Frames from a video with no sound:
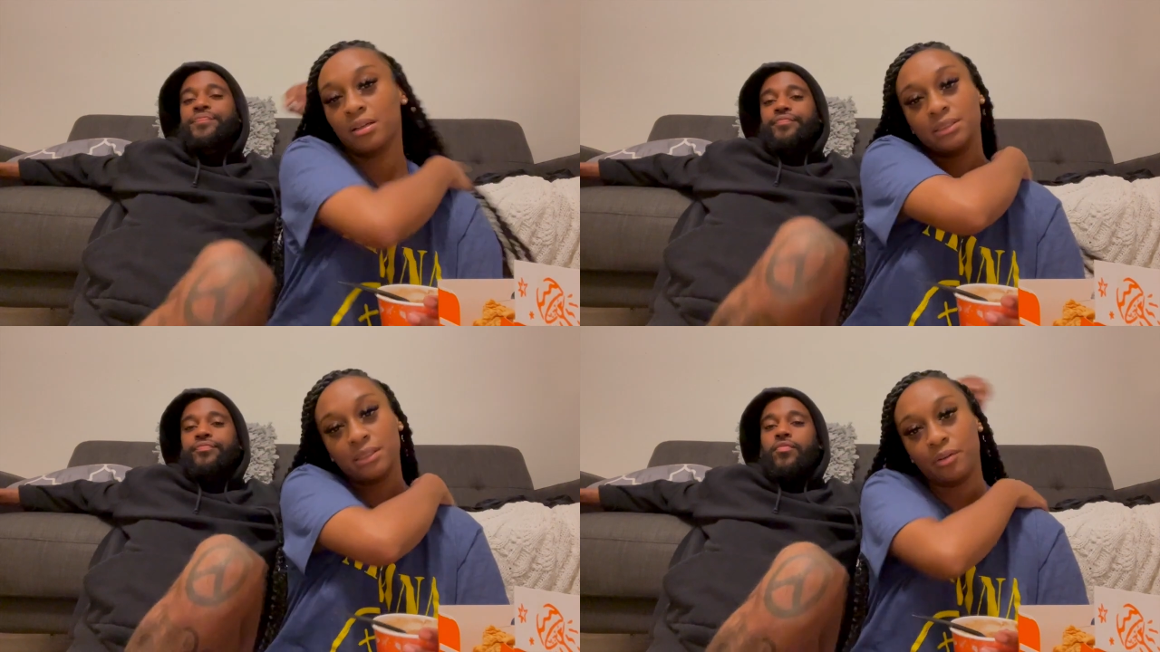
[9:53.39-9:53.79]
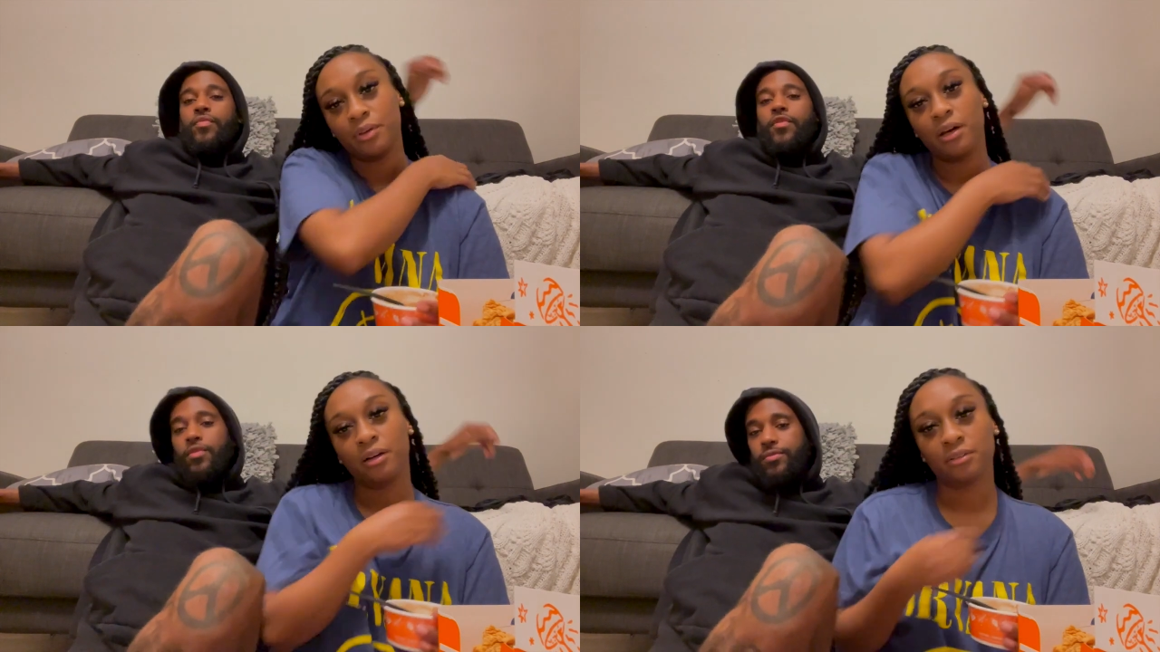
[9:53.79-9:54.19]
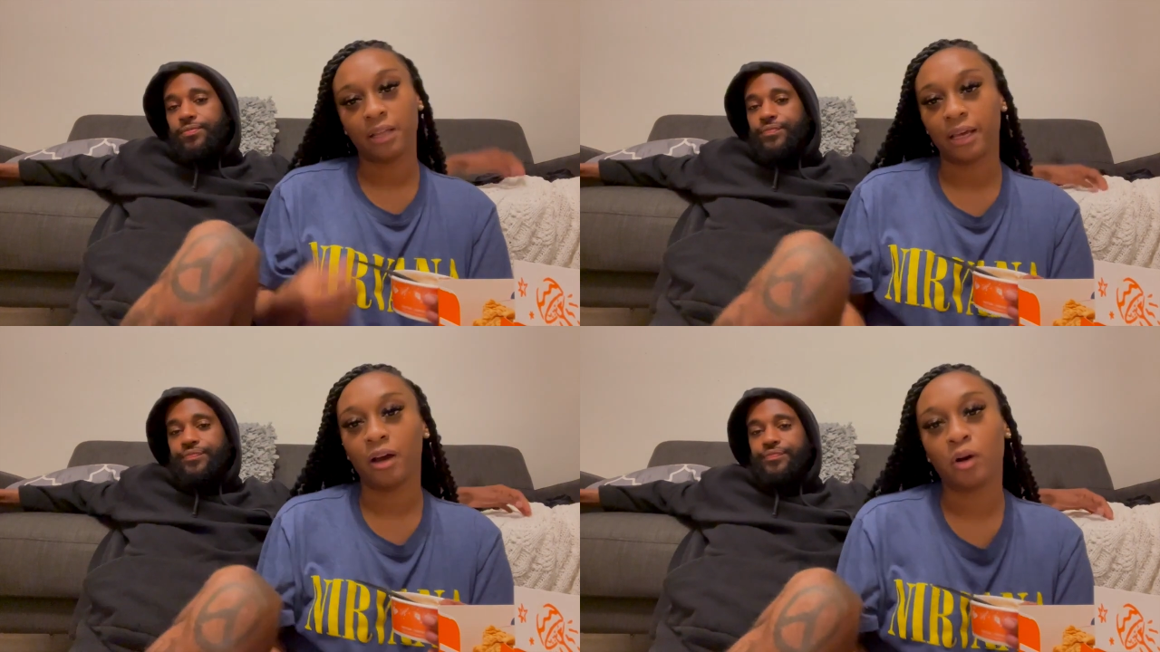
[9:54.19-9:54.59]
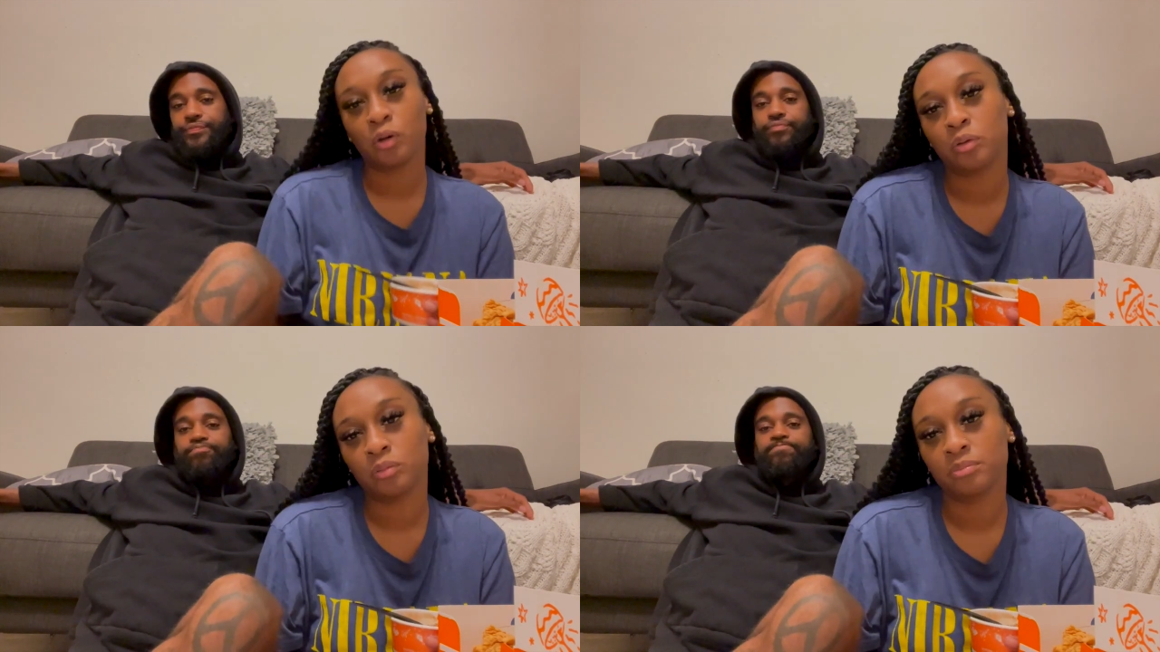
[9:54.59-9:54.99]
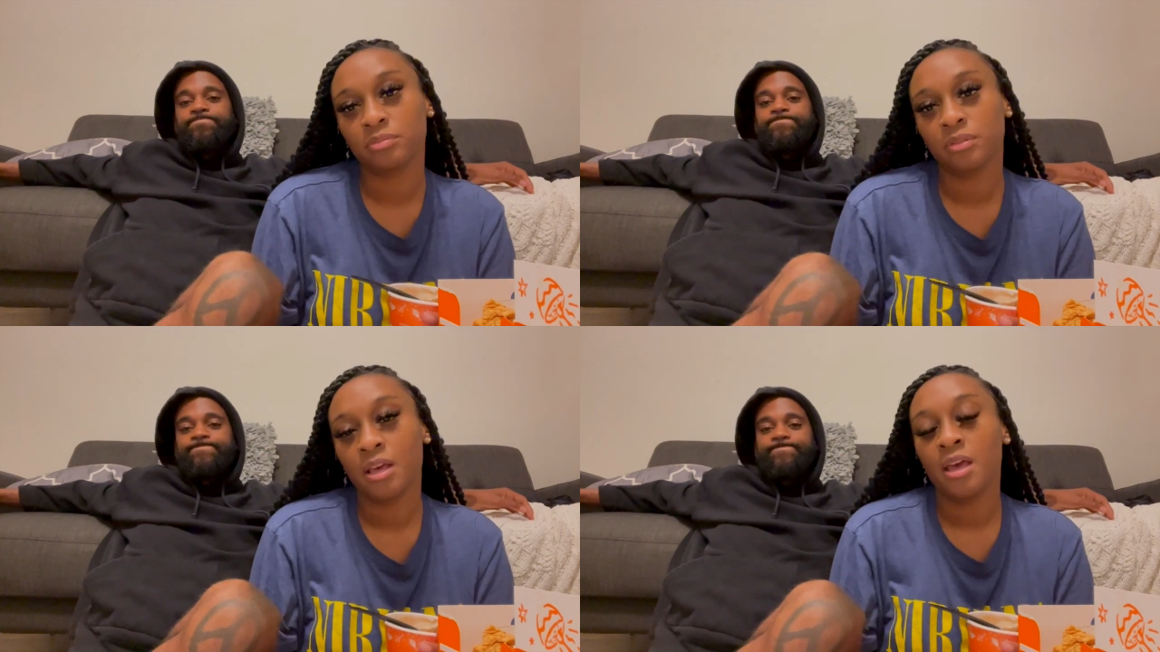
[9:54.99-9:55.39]
Speaker 1: So we go like home
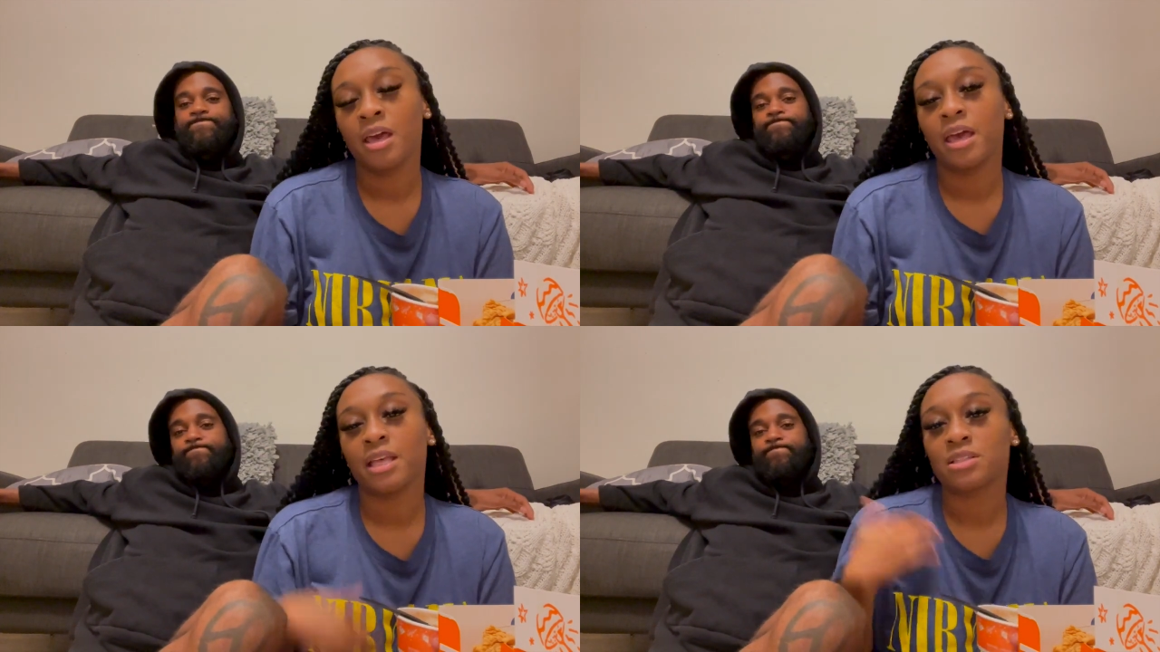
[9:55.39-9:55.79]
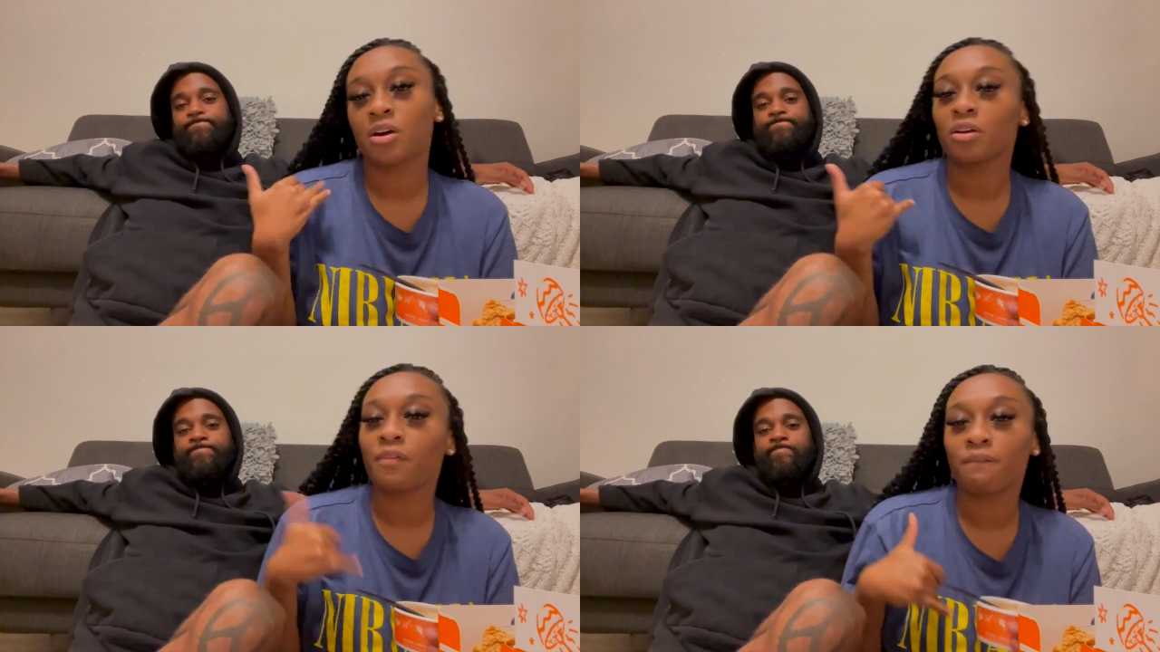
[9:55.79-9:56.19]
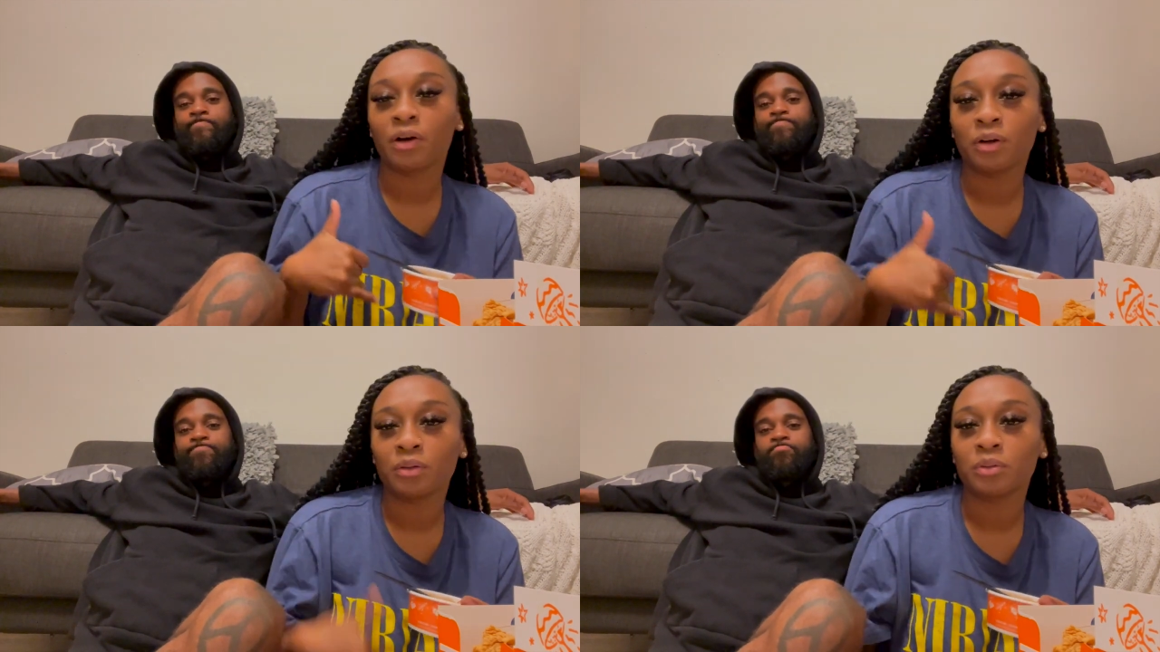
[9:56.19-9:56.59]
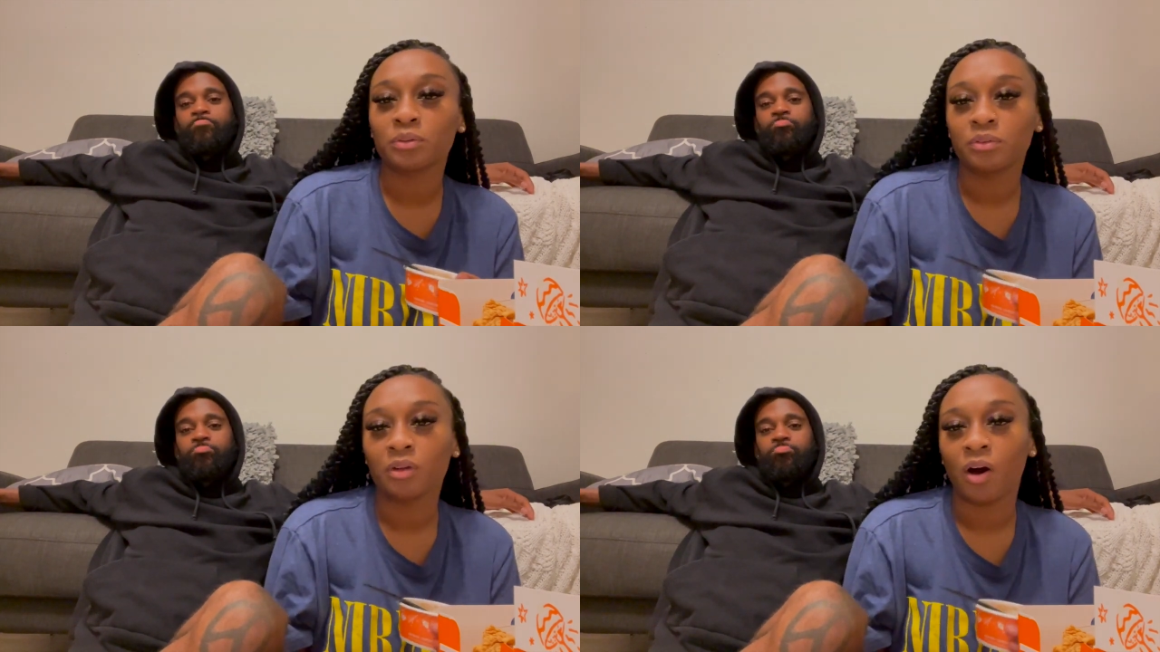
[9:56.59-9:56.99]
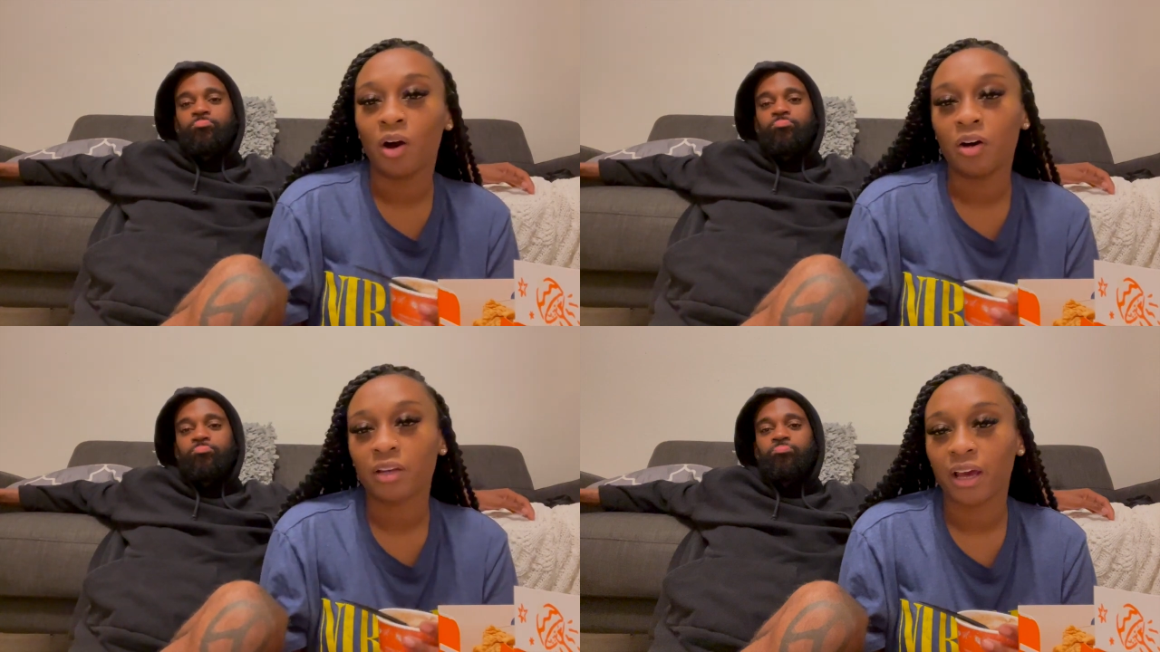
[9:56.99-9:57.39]
and talk on the phone
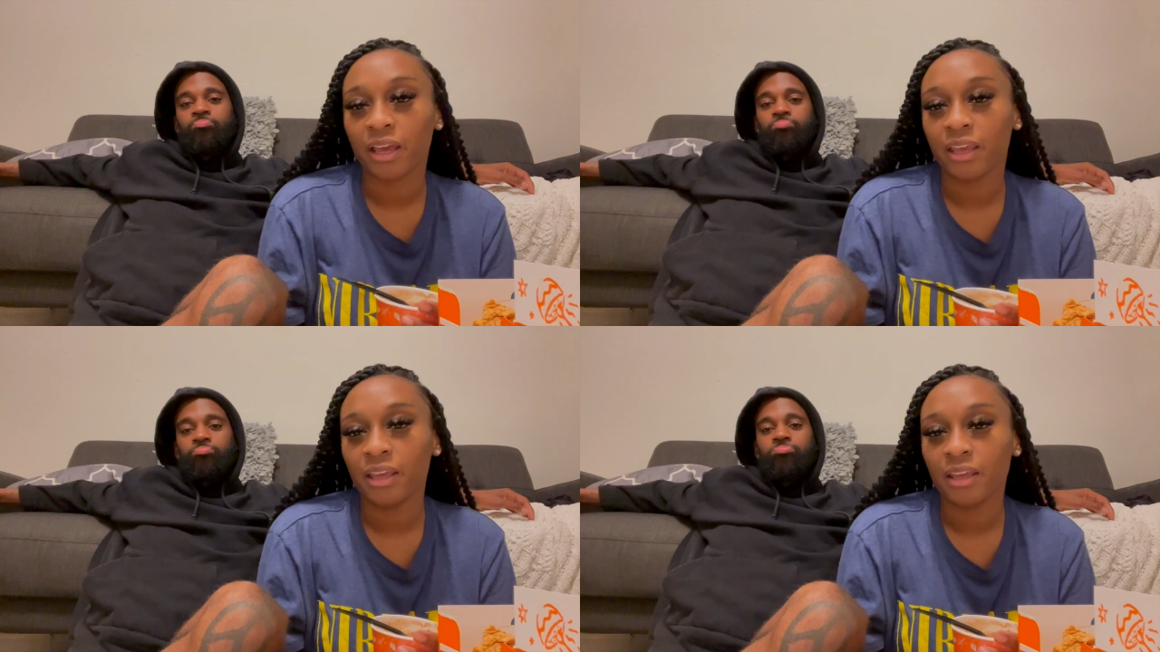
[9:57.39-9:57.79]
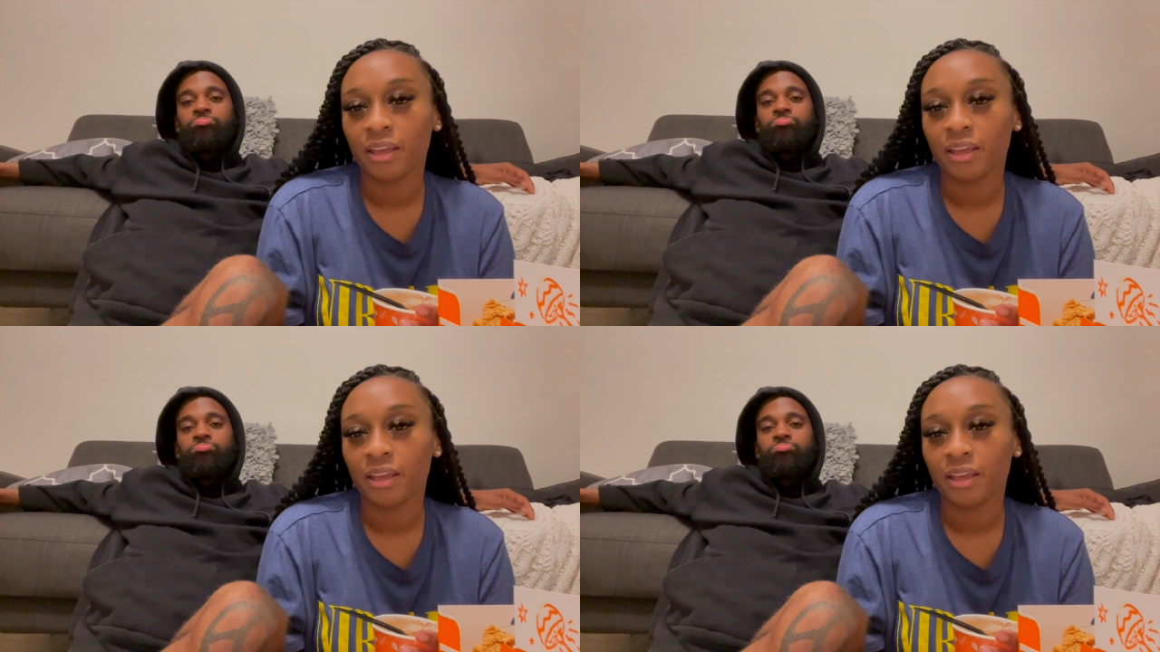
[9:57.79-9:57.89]
all night.